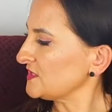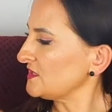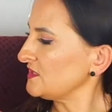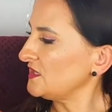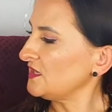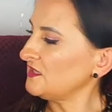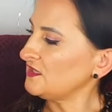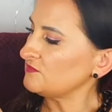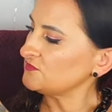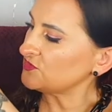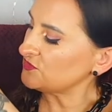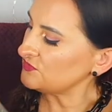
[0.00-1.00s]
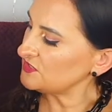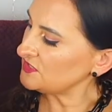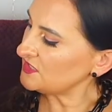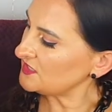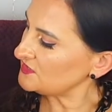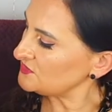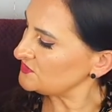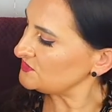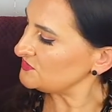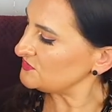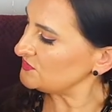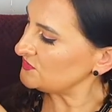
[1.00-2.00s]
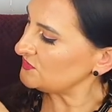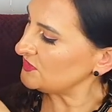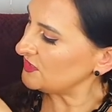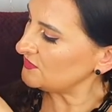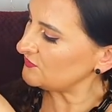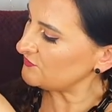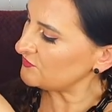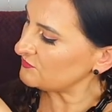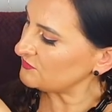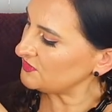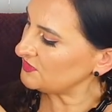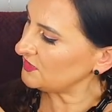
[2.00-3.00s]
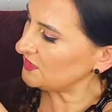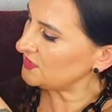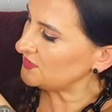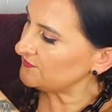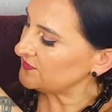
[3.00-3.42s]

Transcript: Again, I'm going to get to it from here.